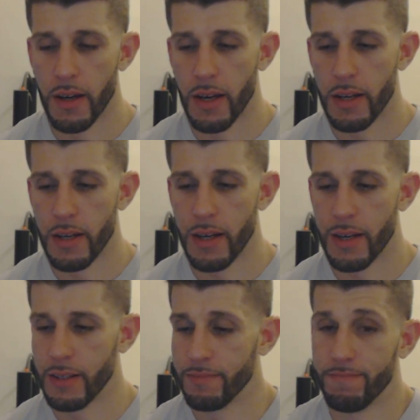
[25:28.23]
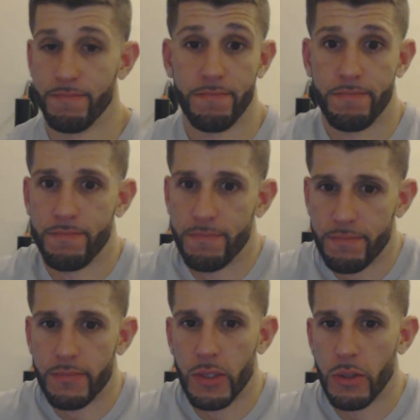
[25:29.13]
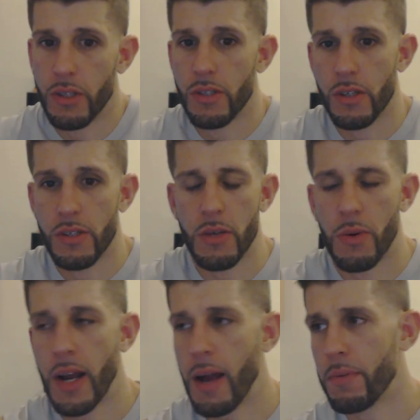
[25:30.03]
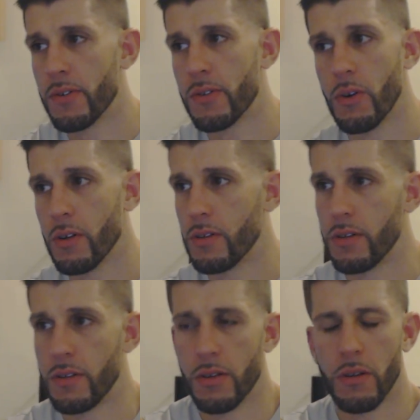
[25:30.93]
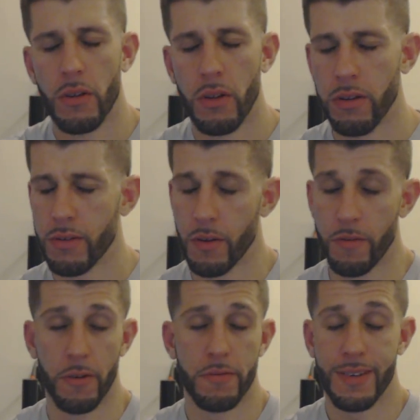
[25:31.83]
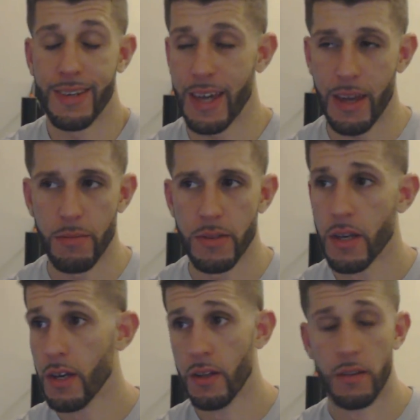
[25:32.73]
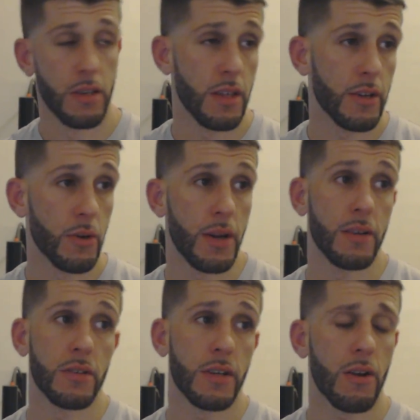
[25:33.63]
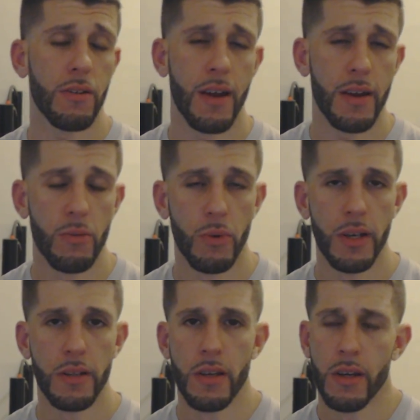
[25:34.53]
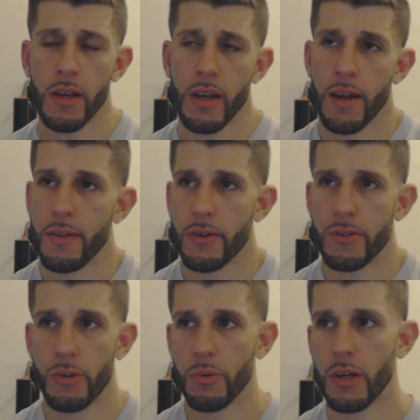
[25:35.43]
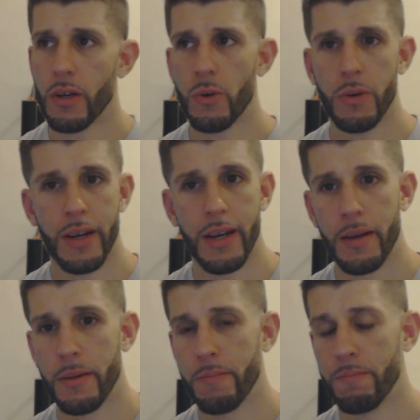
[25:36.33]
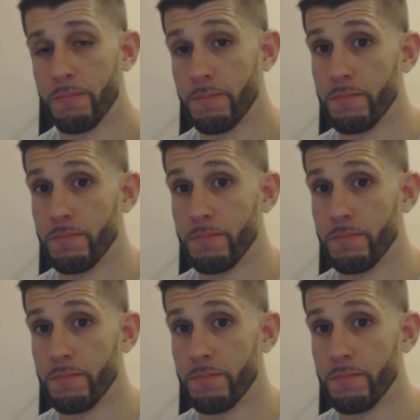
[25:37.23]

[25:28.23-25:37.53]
You know, let's see what happens though. It's still, you know, 15 games. Say they go down to Carolina and win, and they're 2-0 and